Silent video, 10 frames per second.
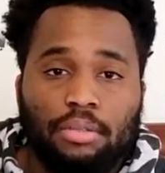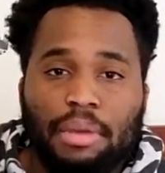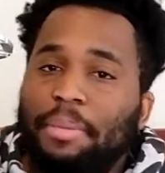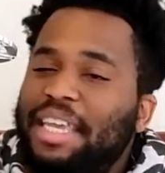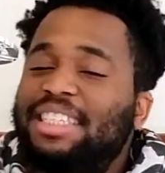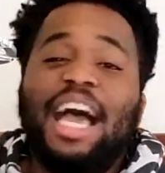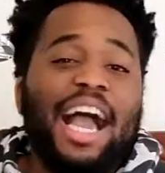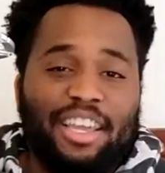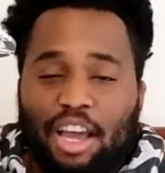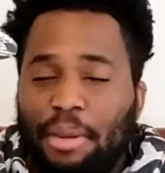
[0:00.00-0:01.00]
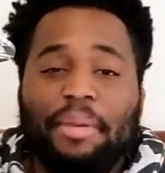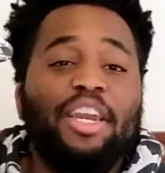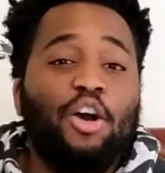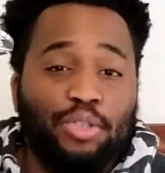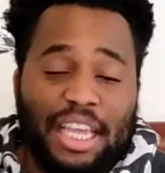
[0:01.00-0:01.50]
Maybe Zion.
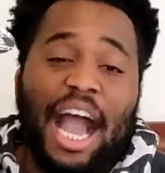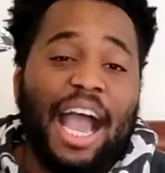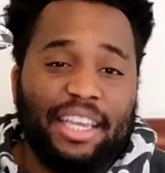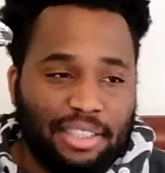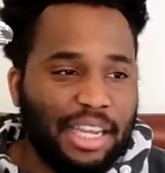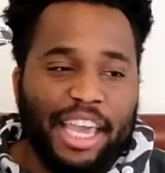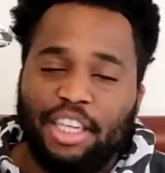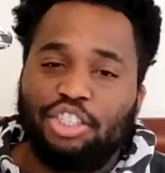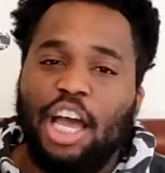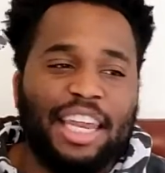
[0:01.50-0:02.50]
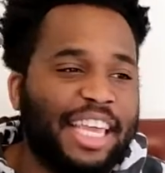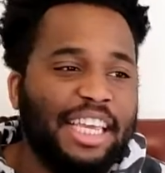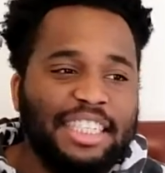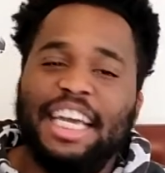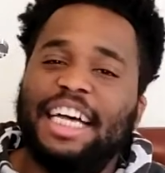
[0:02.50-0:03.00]
Maybe those guys. Like, it's not
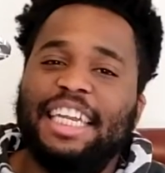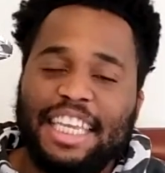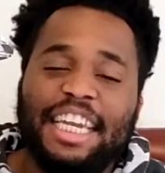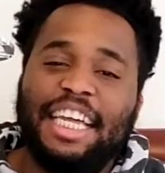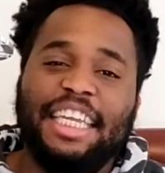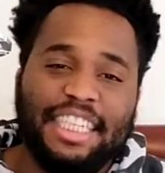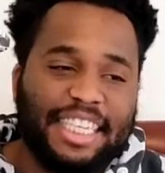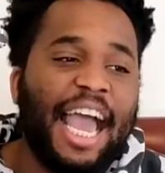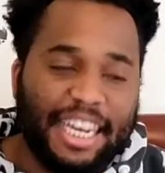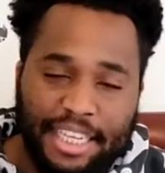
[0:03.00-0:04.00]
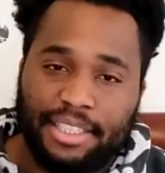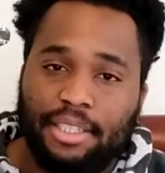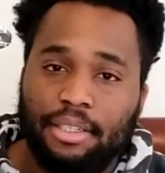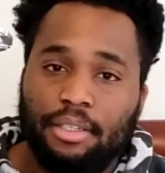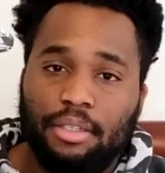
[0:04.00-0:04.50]
like the elite
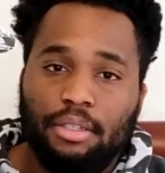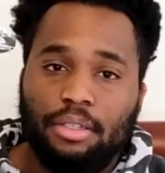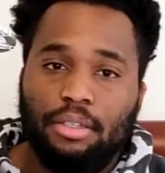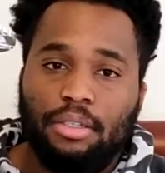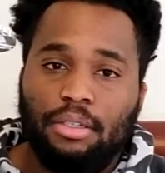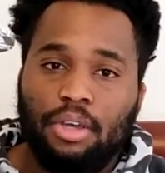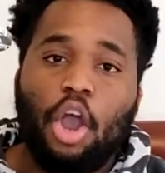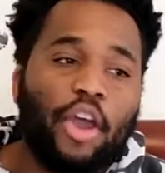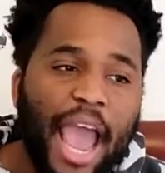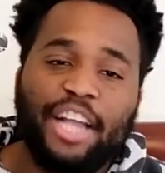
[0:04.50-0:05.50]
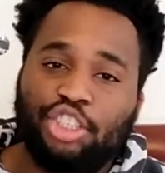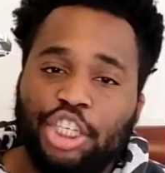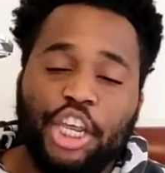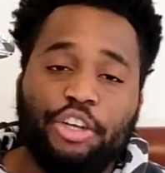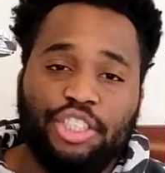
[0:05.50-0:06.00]
talent are
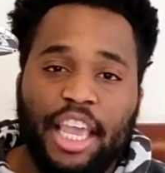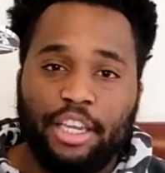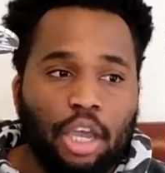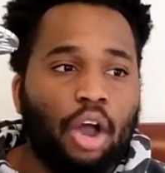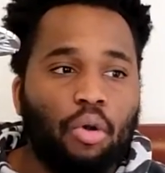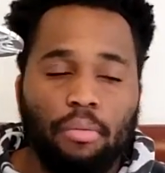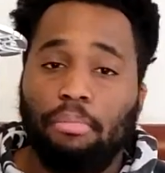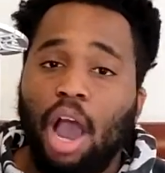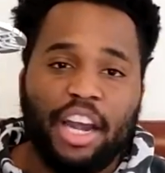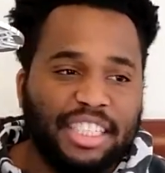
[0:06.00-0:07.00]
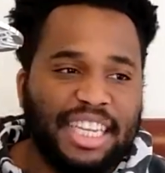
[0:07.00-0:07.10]
actually there saying, yo, Bron